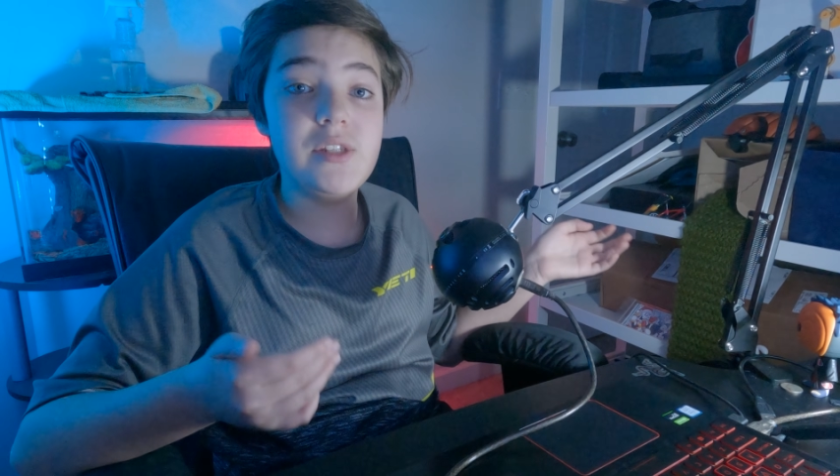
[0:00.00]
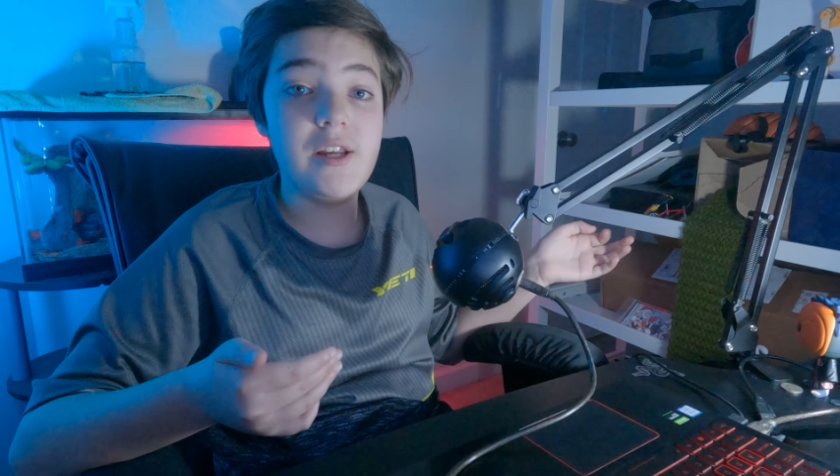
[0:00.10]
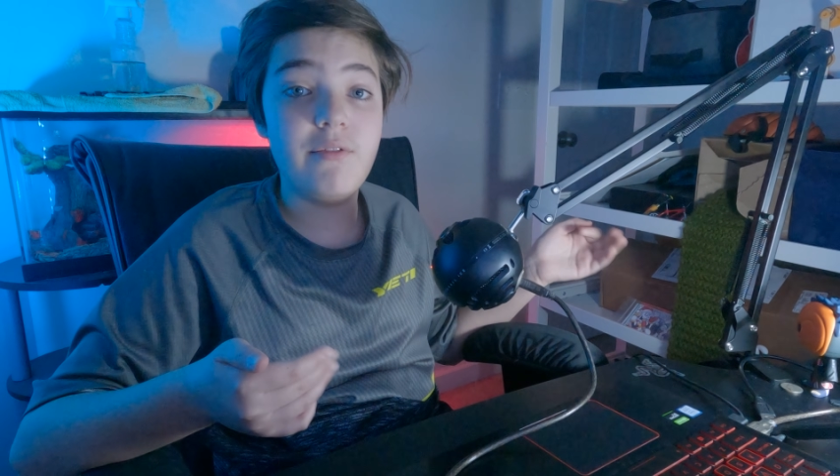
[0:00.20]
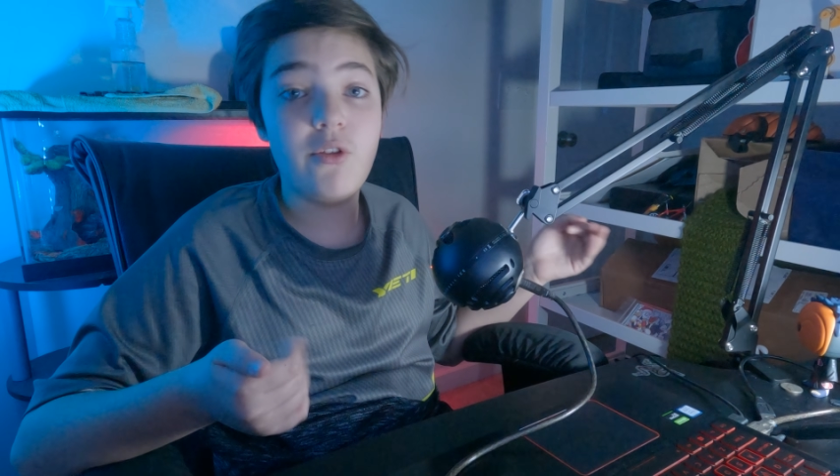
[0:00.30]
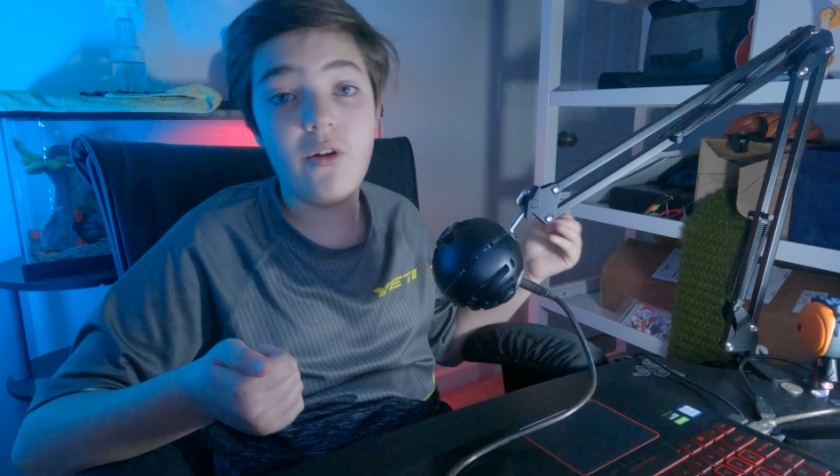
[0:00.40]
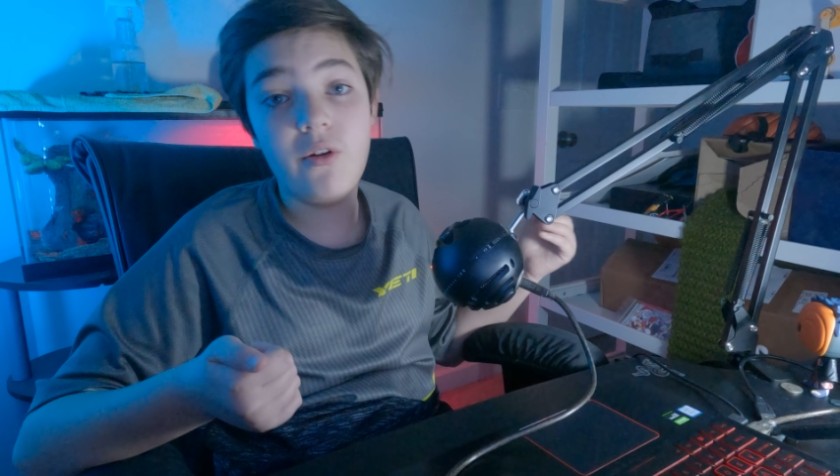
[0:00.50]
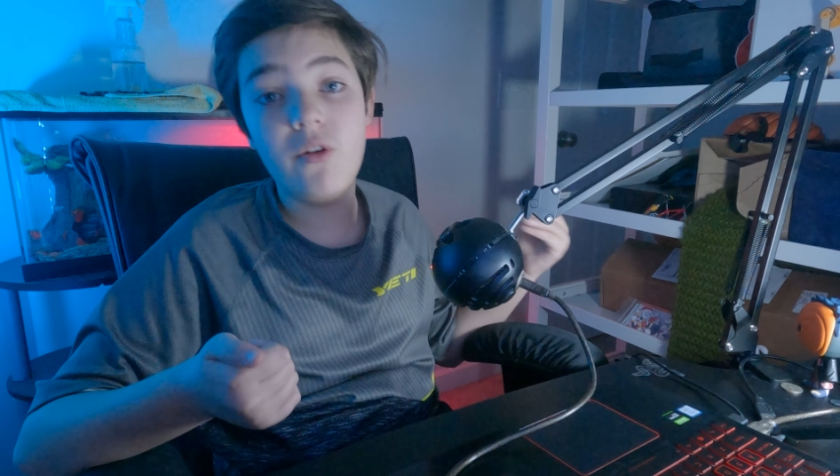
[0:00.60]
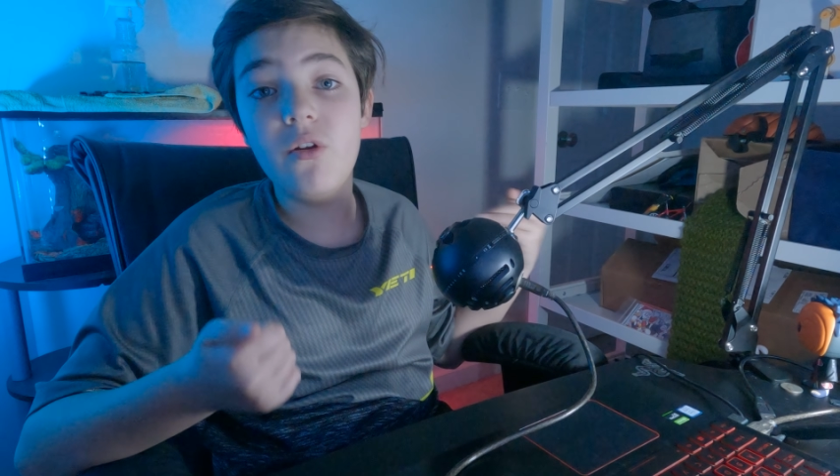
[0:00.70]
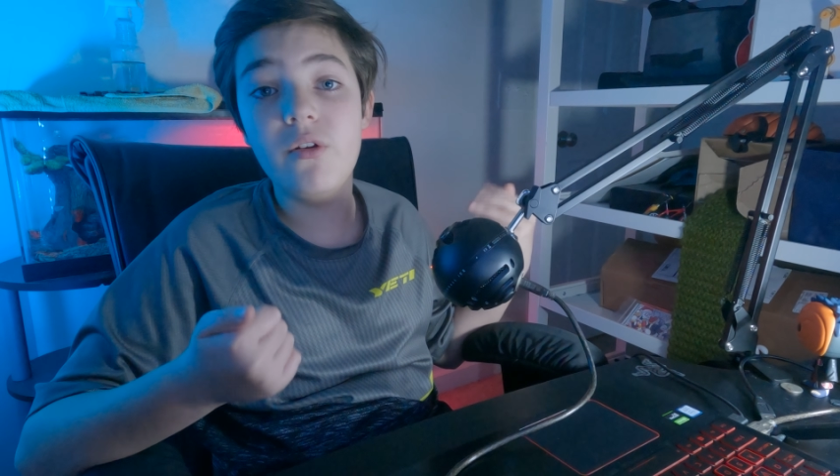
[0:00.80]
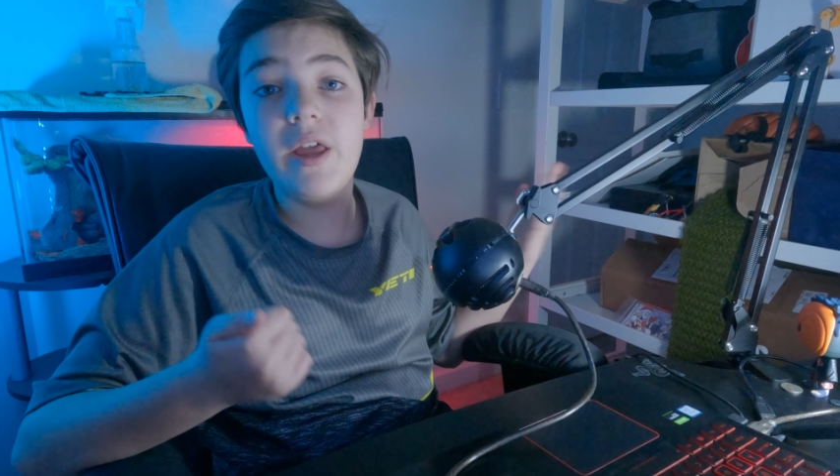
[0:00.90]
see if there
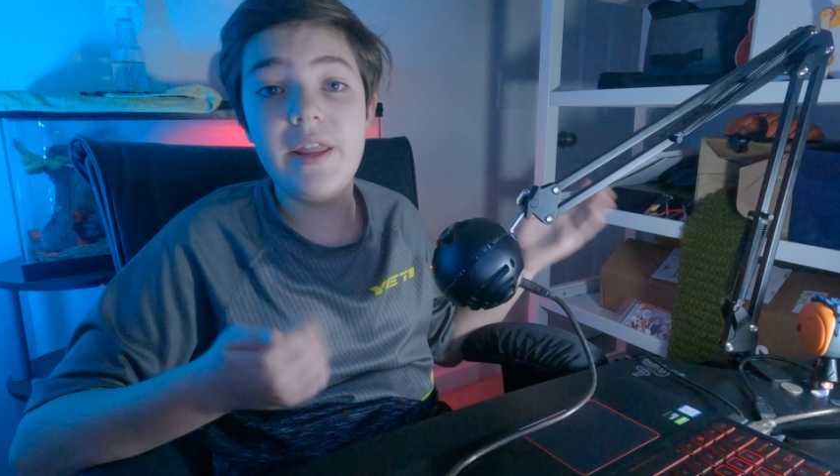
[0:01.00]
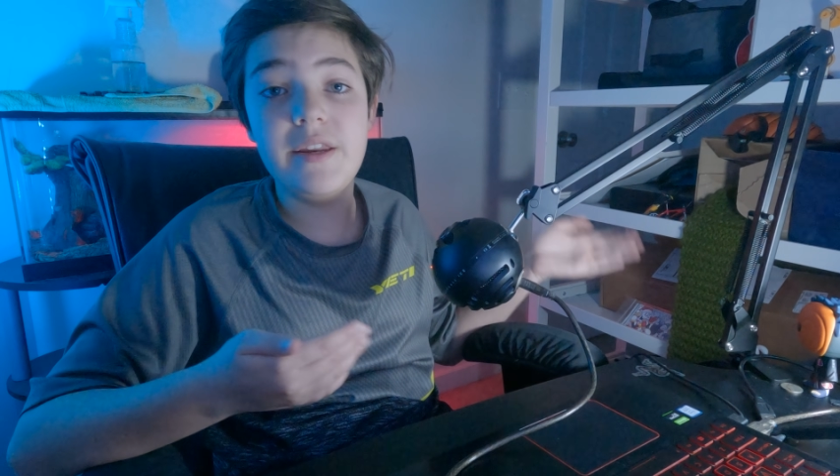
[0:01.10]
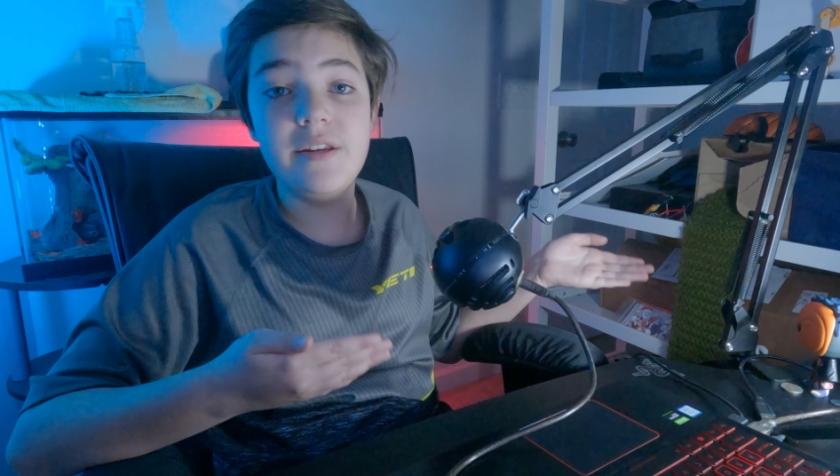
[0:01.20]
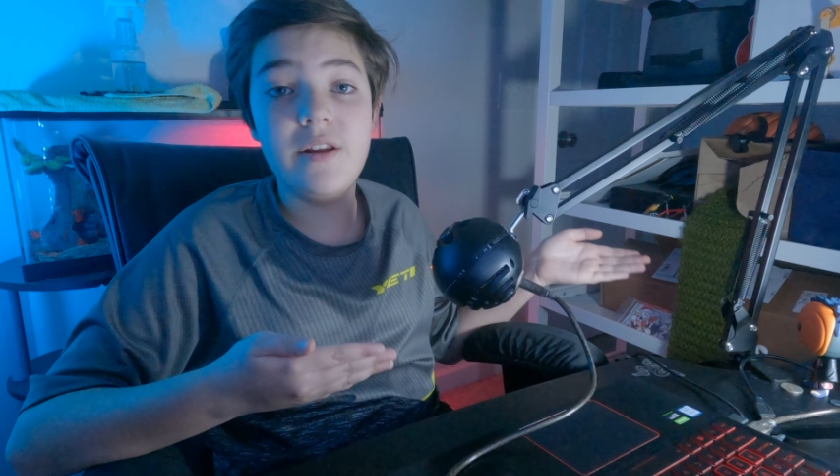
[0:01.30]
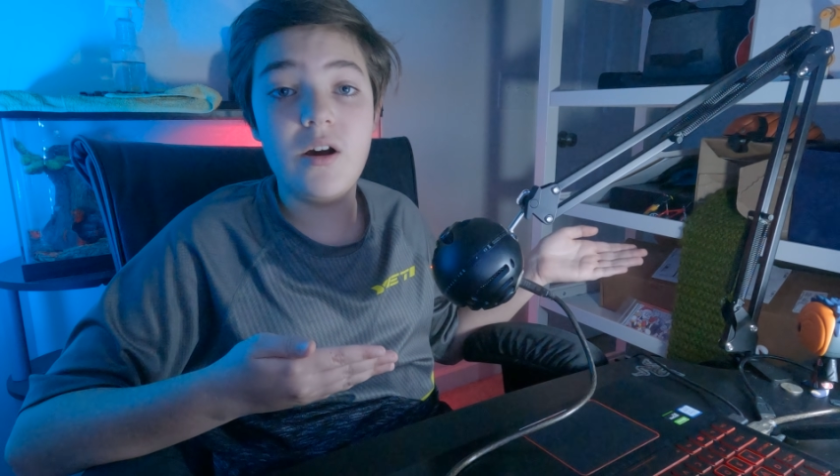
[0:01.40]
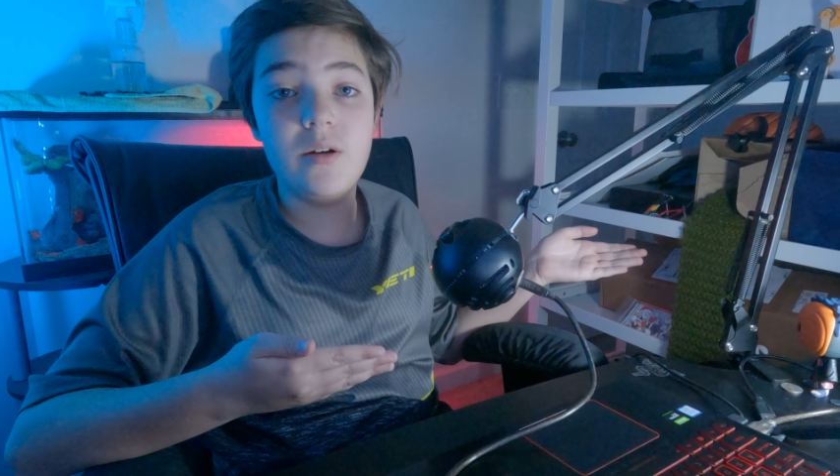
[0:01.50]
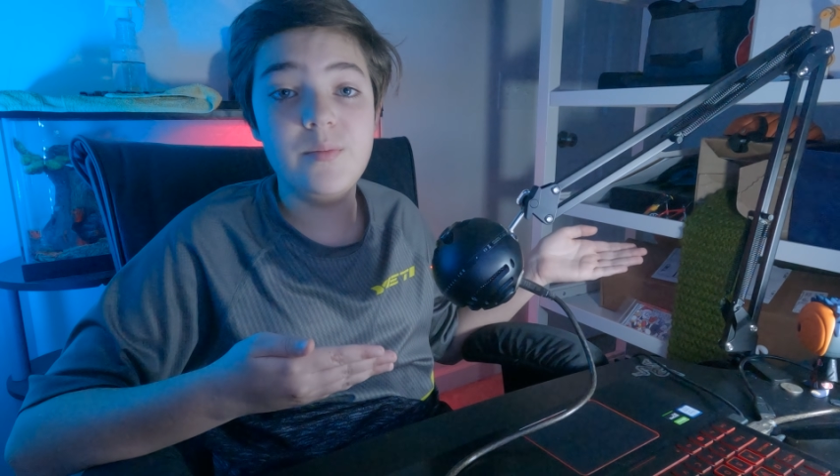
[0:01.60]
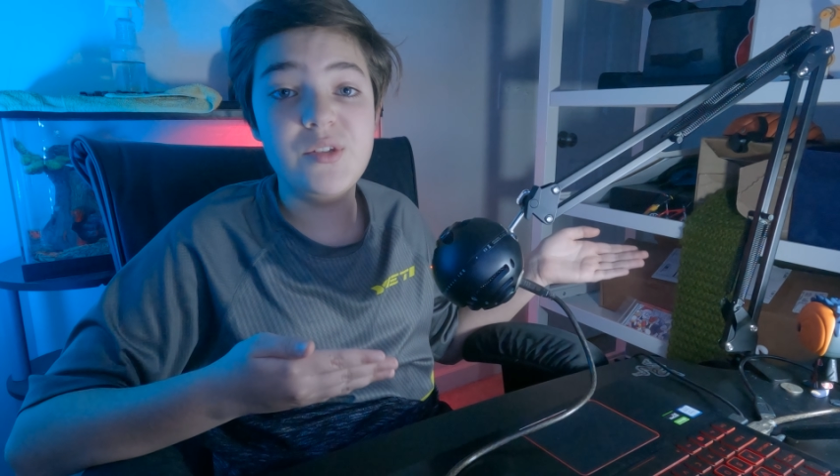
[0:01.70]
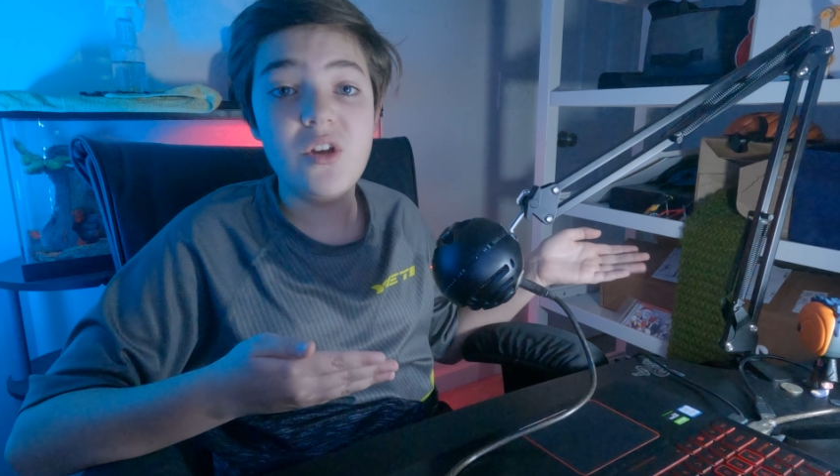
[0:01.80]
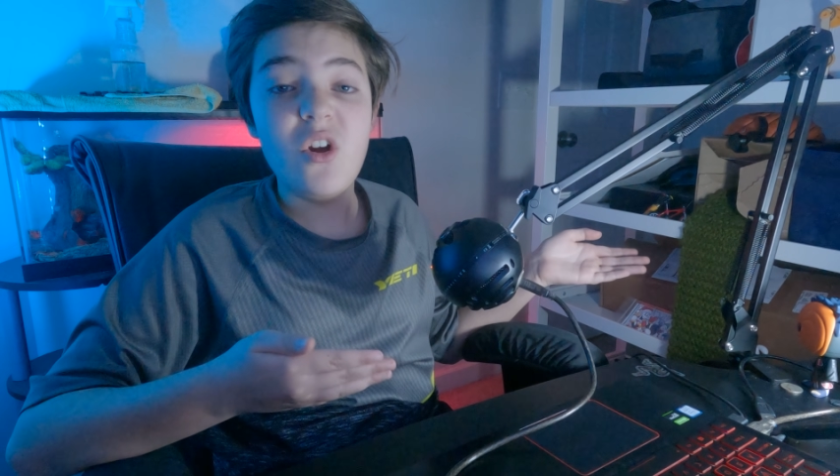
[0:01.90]
are any
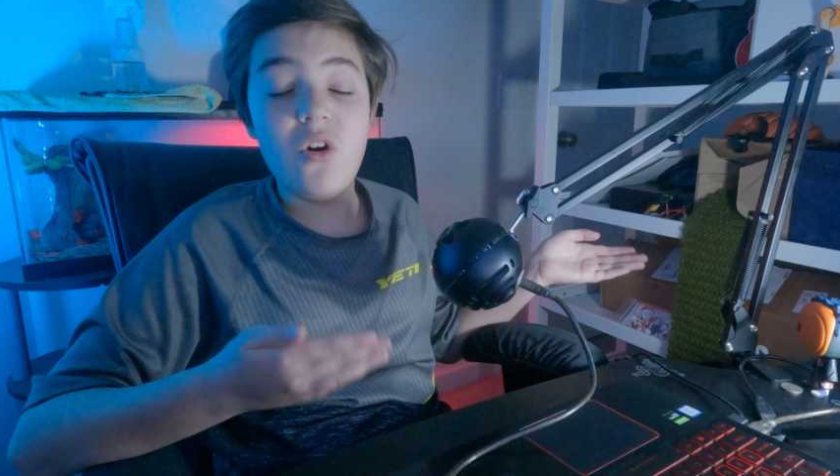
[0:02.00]
nubs